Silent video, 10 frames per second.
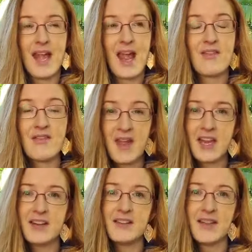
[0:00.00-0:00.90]

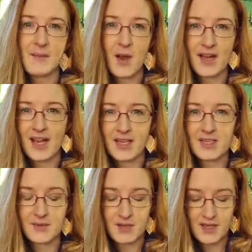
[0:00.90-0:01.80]
then they might get
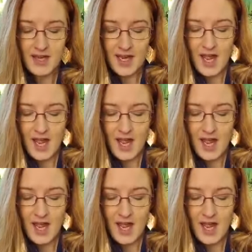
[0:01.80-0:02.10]
into it.